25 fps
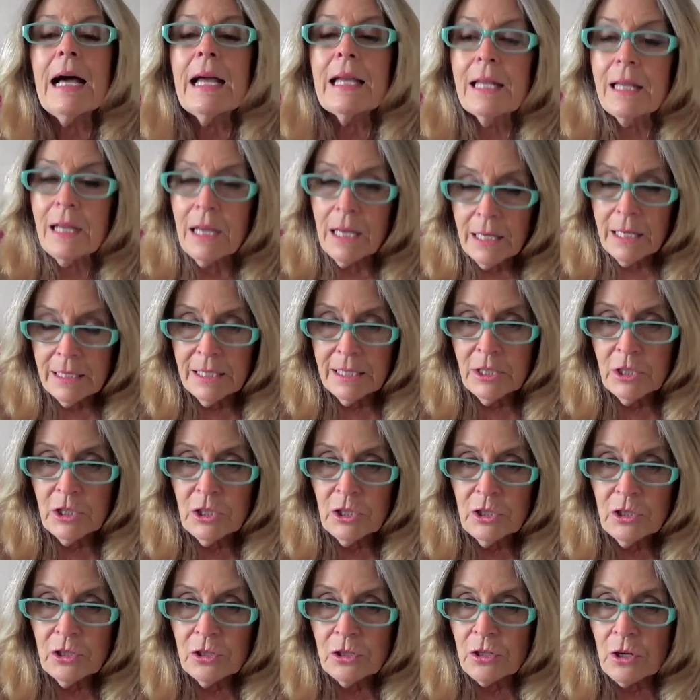I got
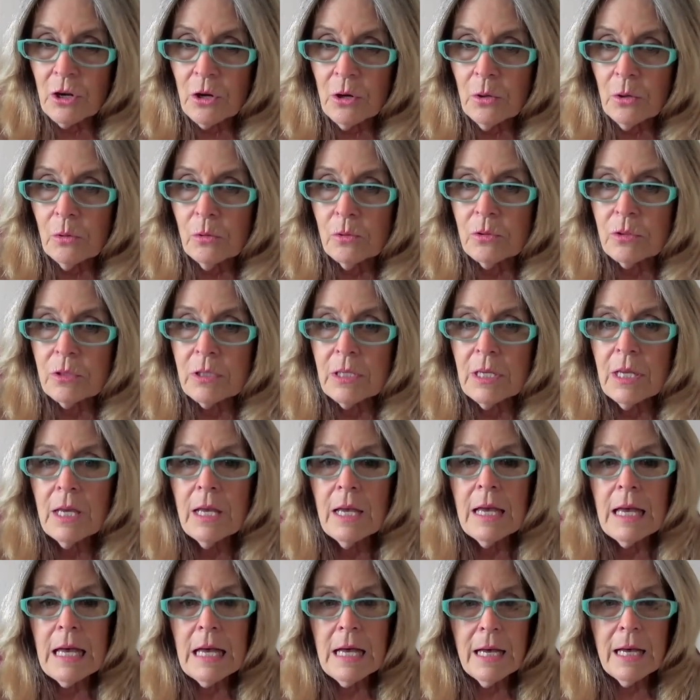into shows,
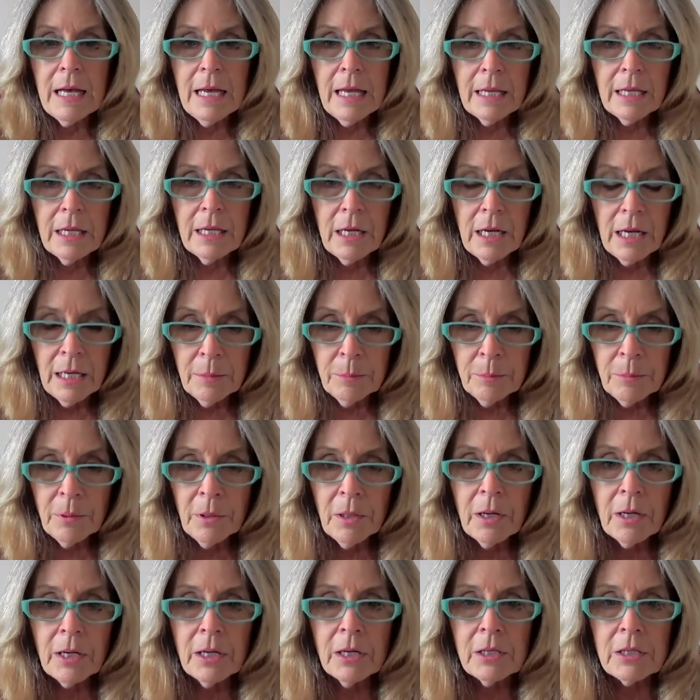I got
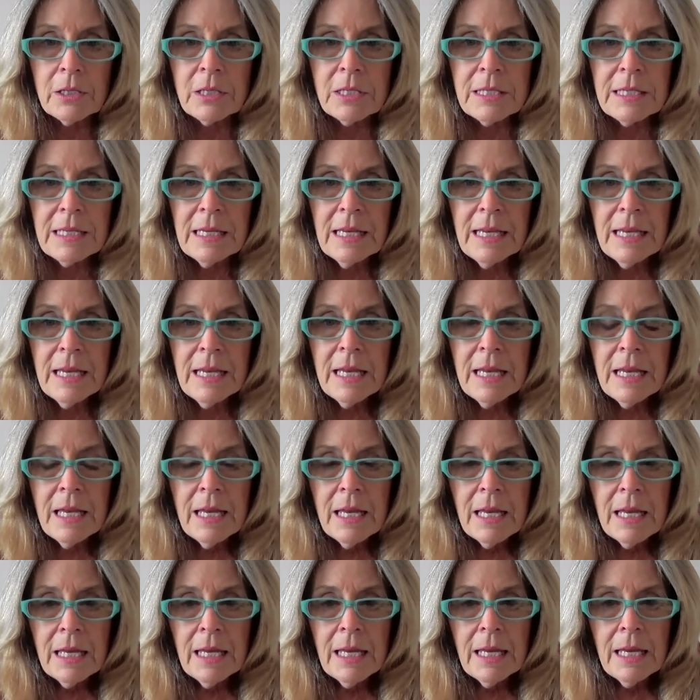parts,
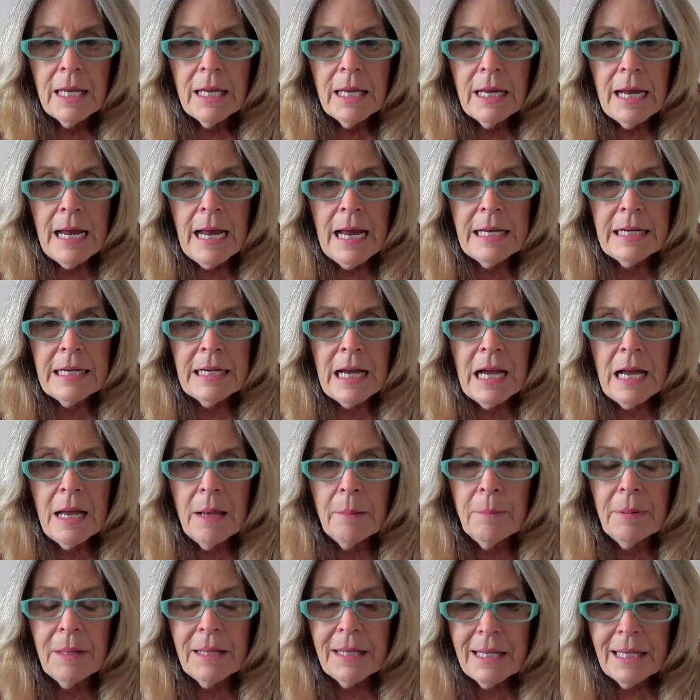and
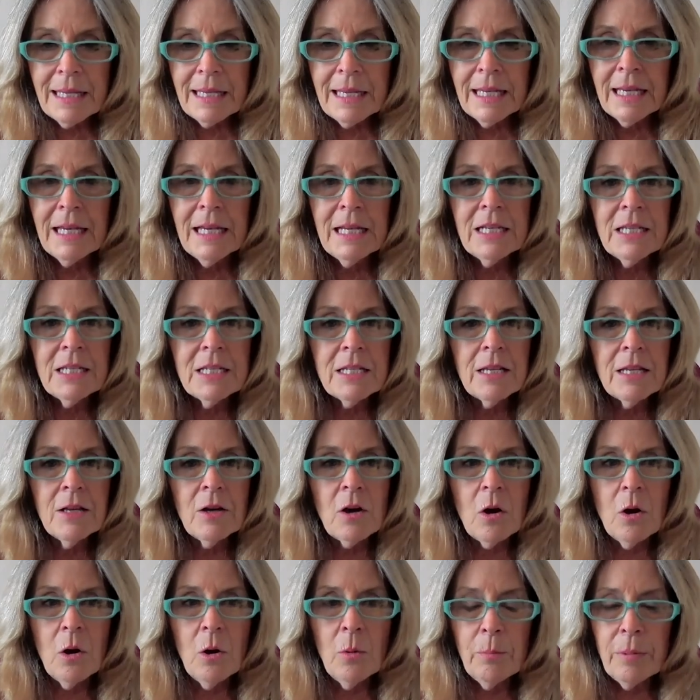I began
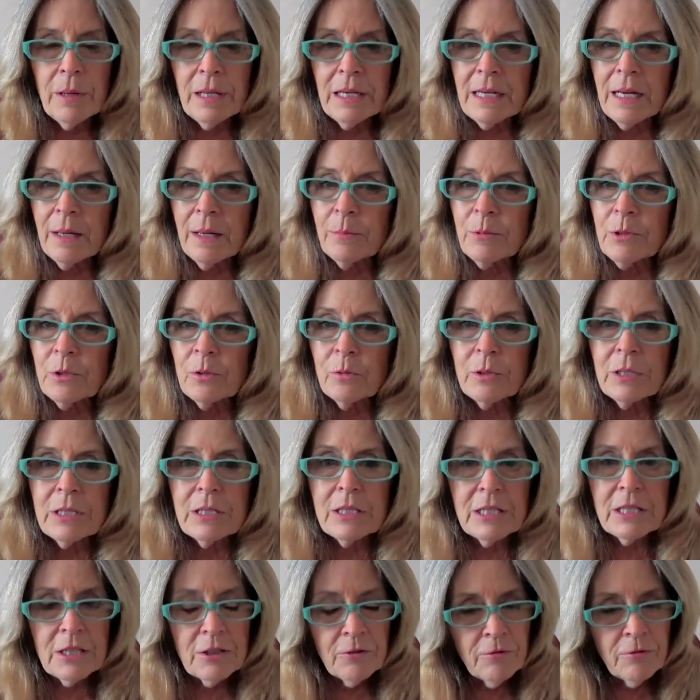to open up to a
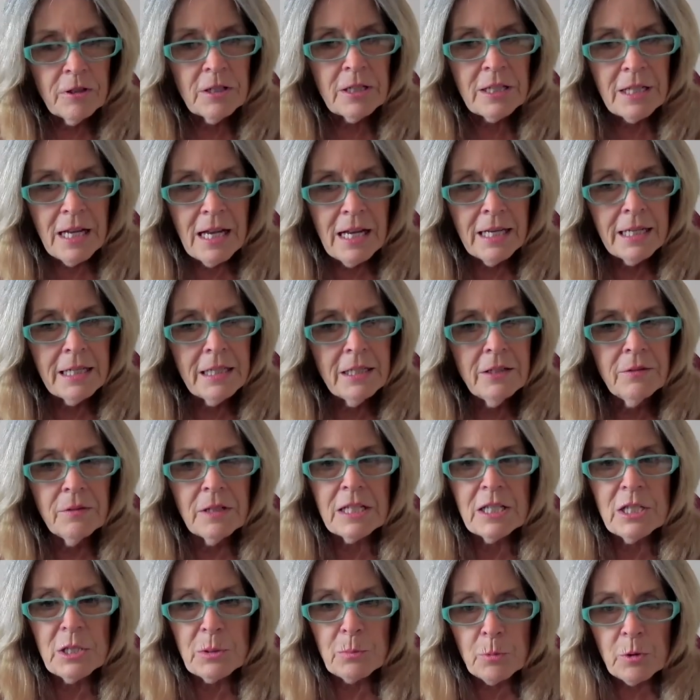different kind of
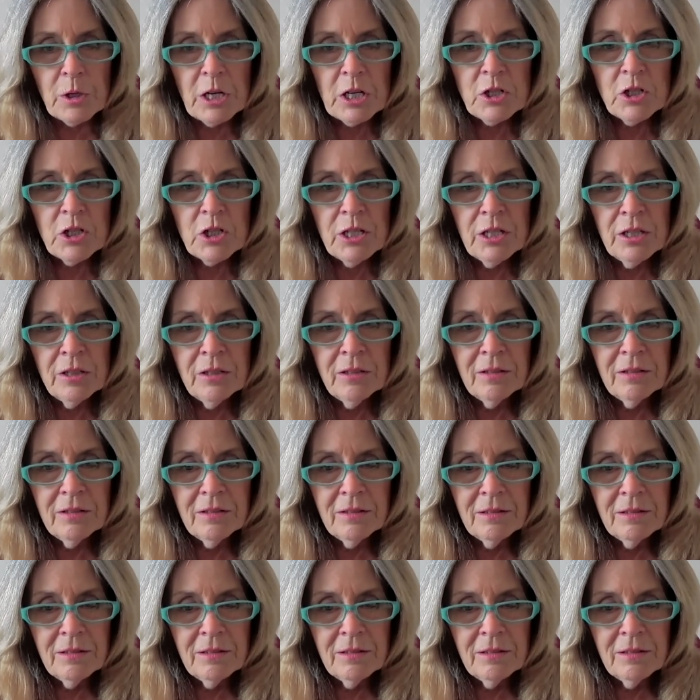expression